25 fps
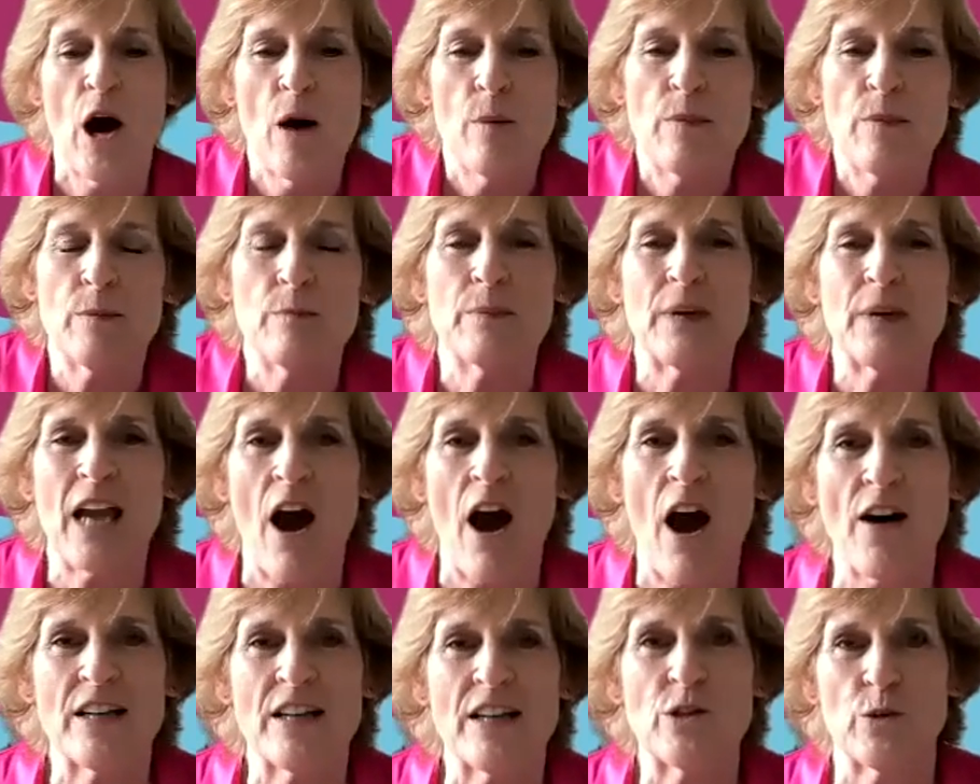But
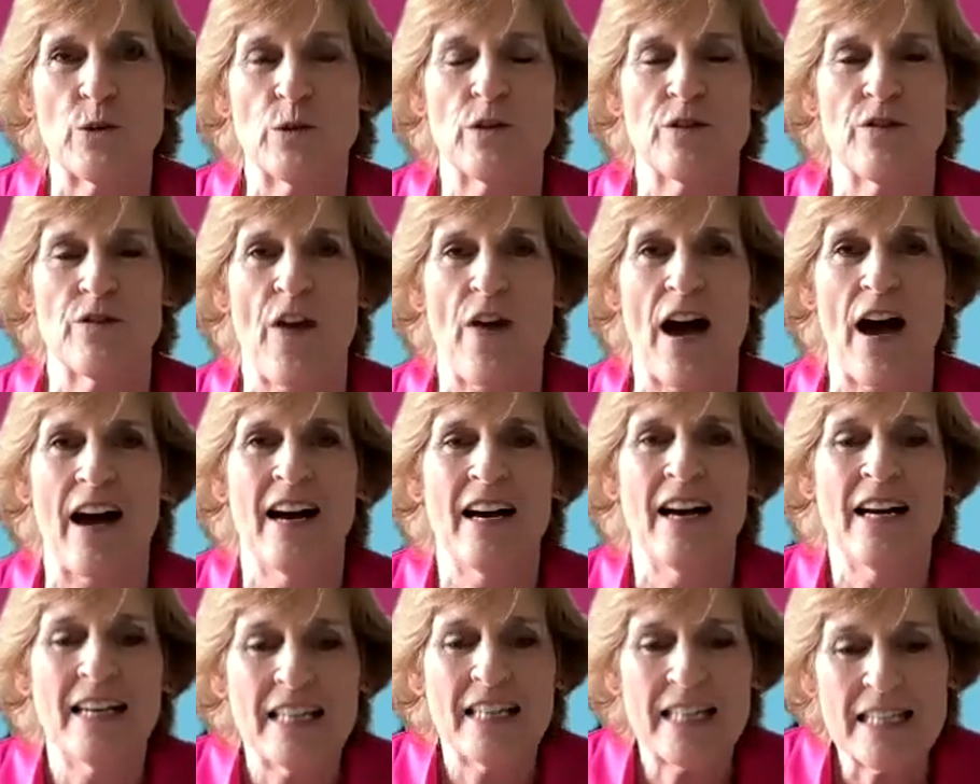behind all of that,
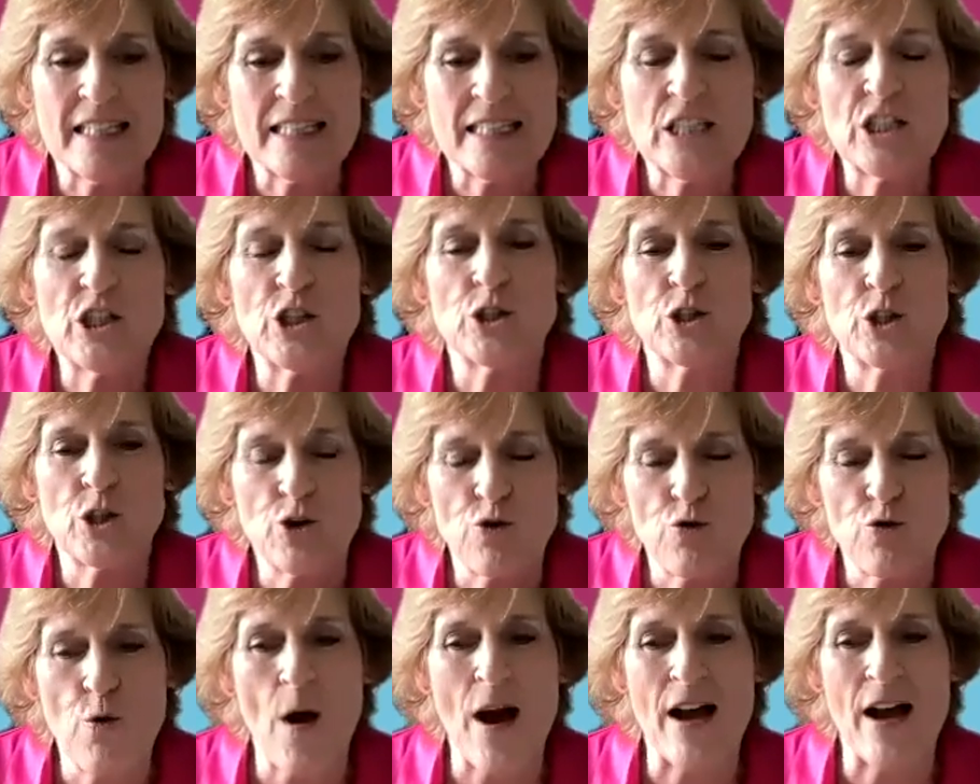it just
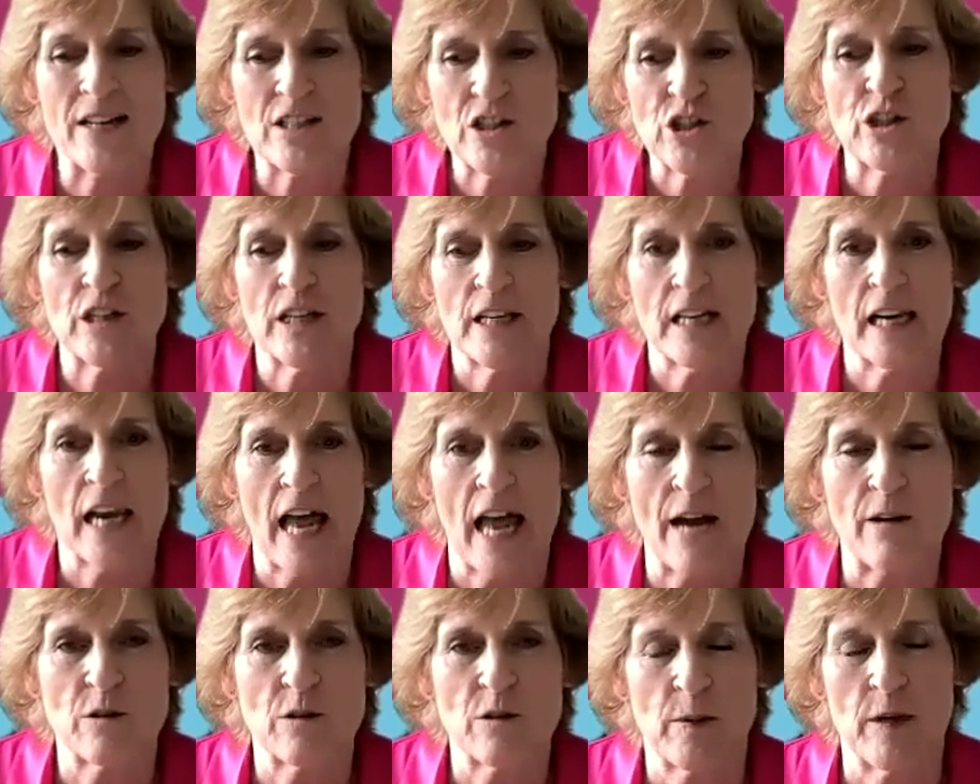gradually
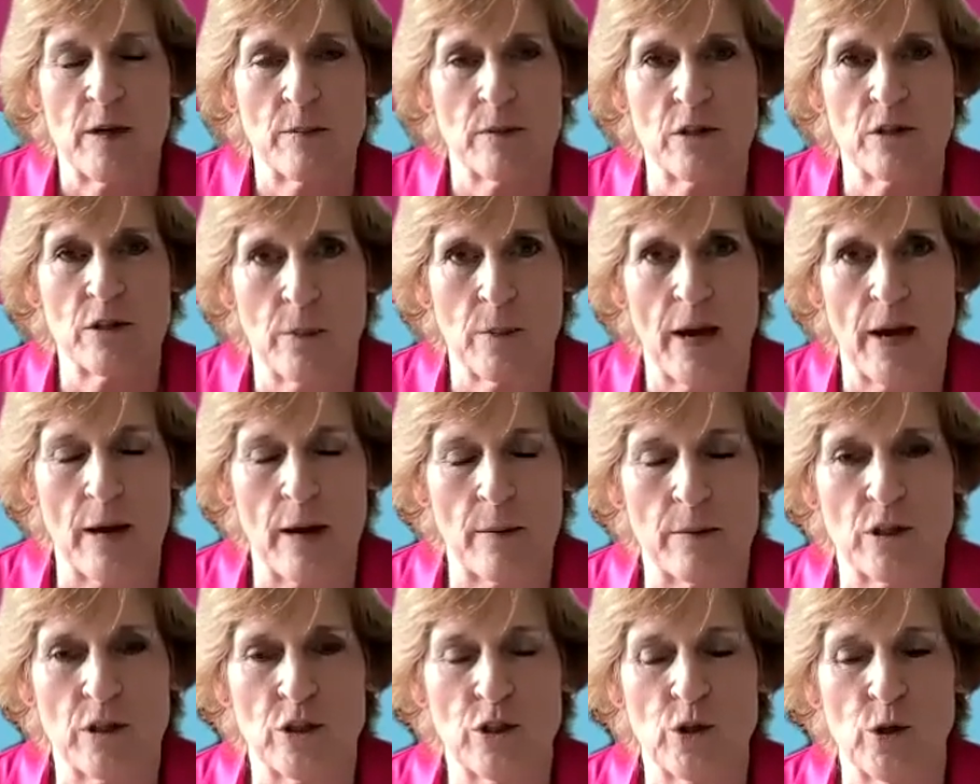allows people to be
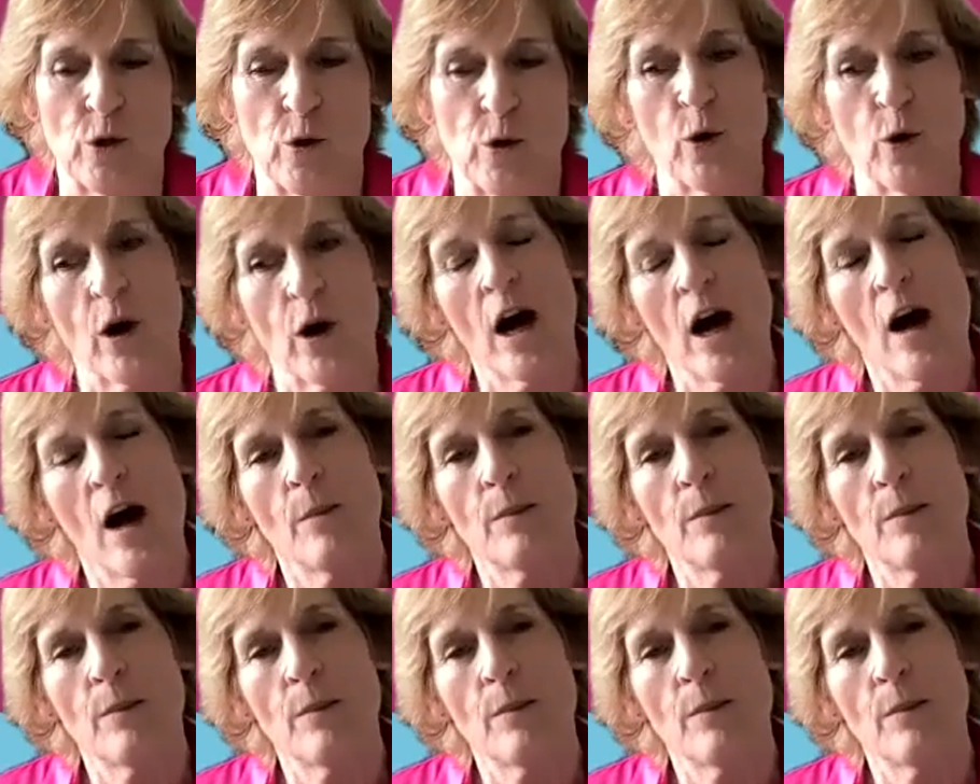able to talk.